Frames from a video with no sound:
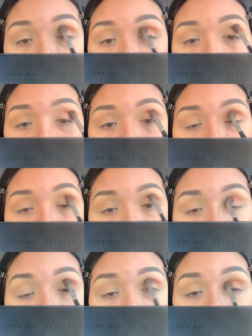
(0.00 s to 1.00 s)
like when you
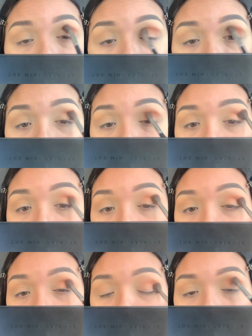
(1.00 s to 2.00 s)
start feeling it
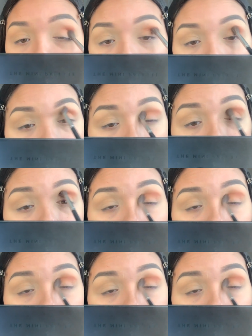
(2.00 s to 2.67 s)
fold, you could say.